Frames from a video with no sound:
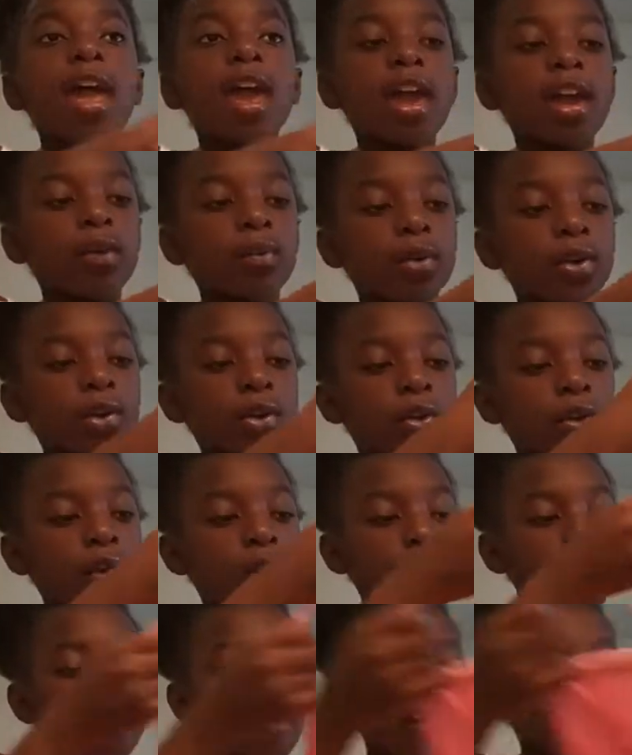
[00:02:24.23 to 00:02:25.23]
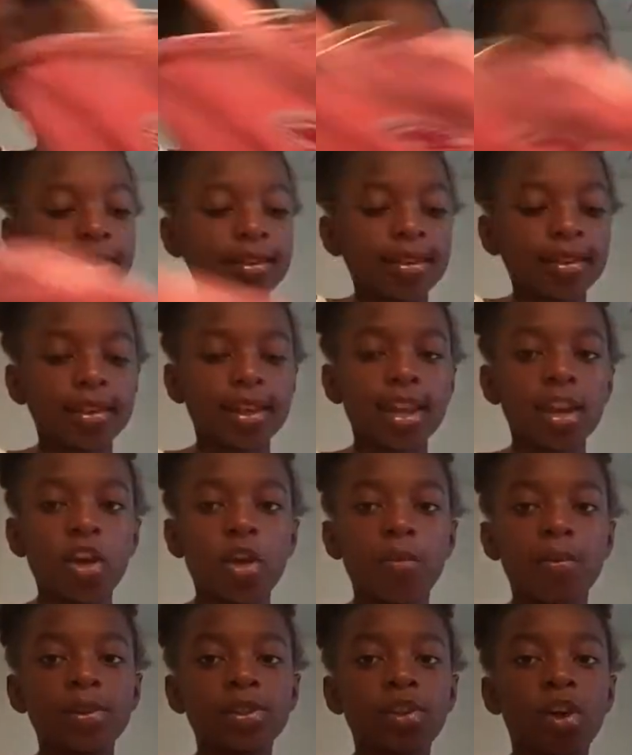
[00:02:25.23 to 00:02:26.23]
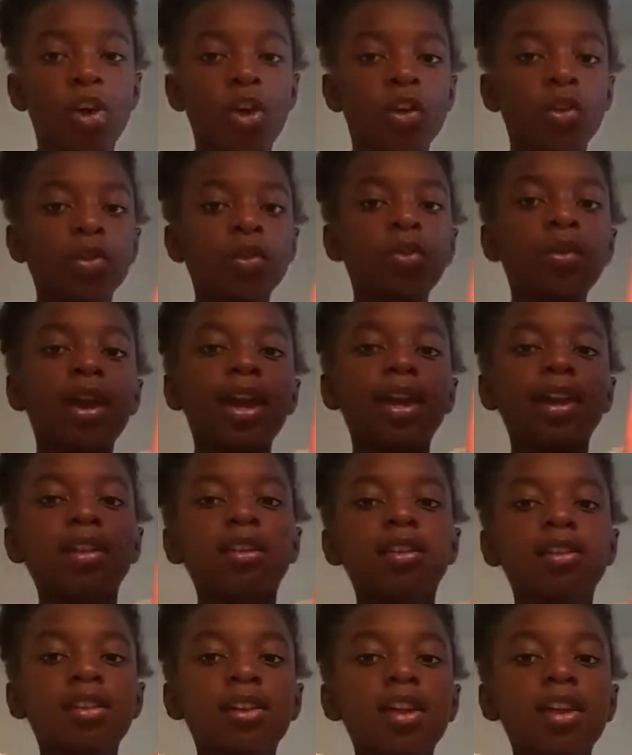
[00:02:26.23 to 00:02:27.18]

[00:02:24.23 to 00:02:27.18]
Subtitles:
And when you open it, it opens all the way,